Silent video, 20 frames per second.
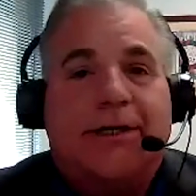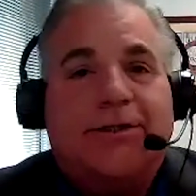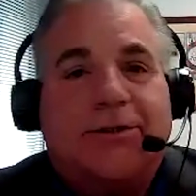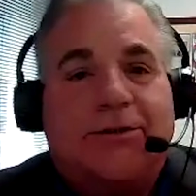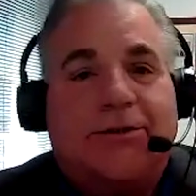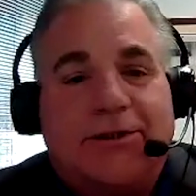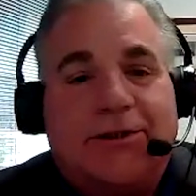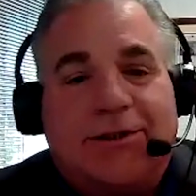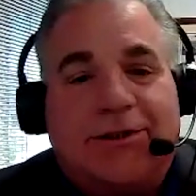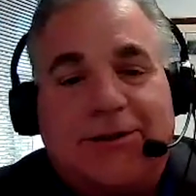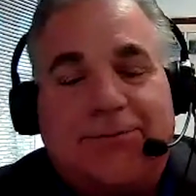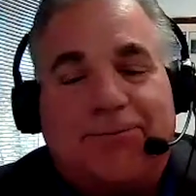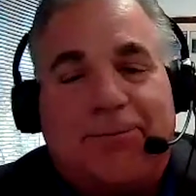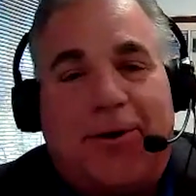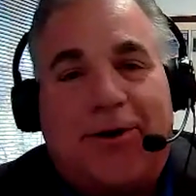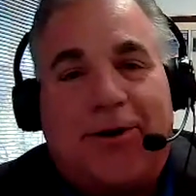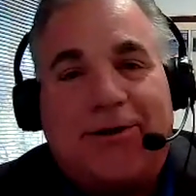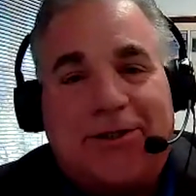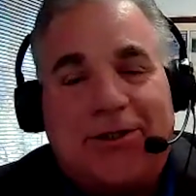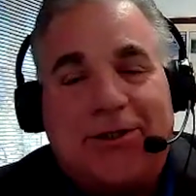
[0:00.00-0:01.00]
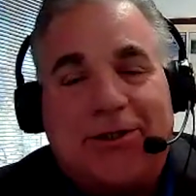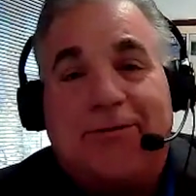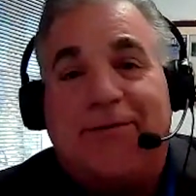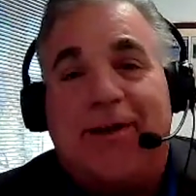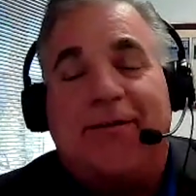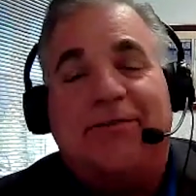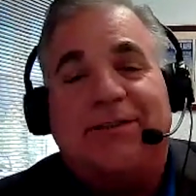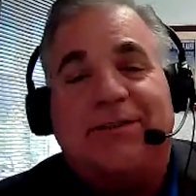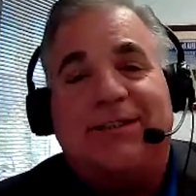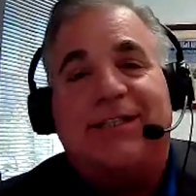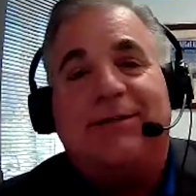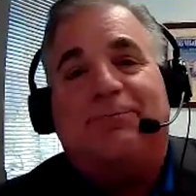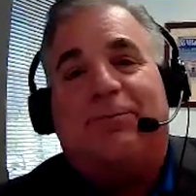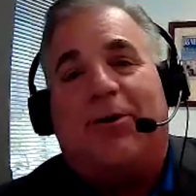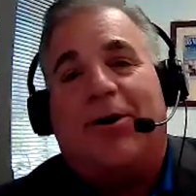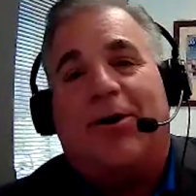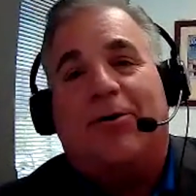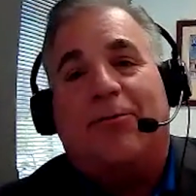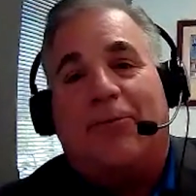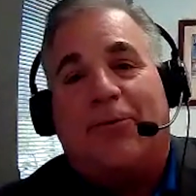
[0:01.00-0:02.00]
So this is part two. If you haven't seen
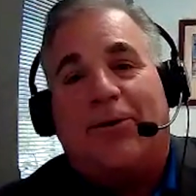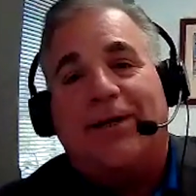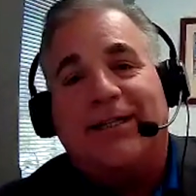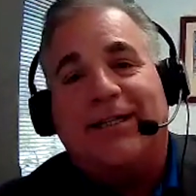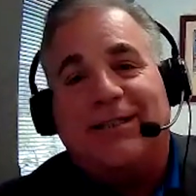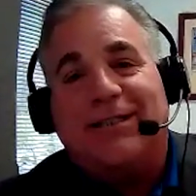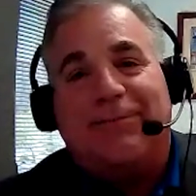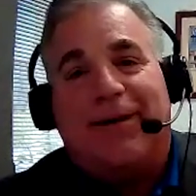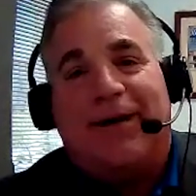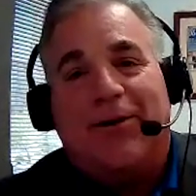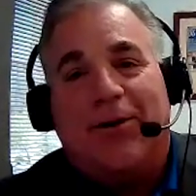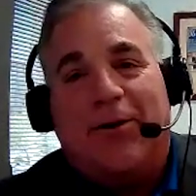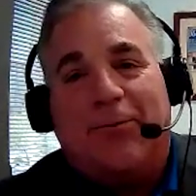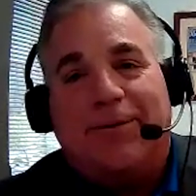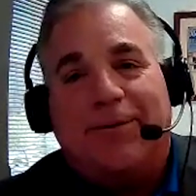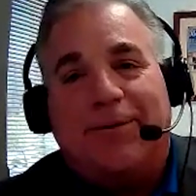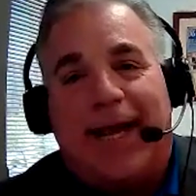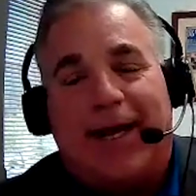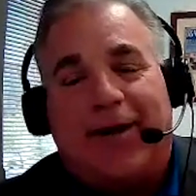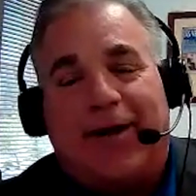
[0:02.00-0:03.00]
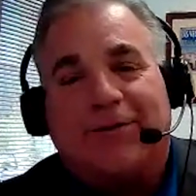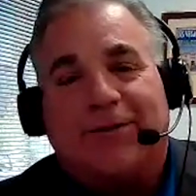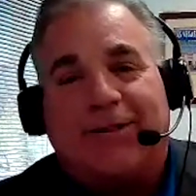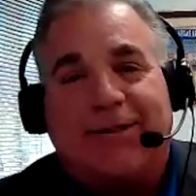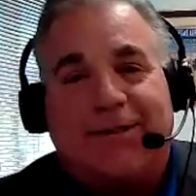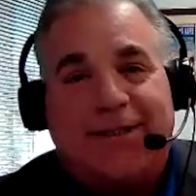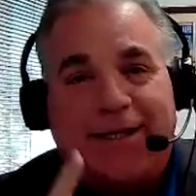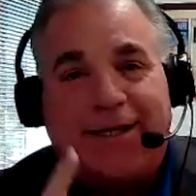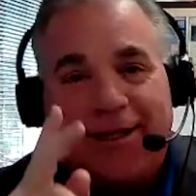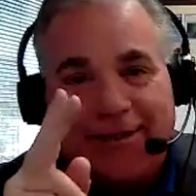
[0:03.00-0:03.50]
part one, it's about open houses.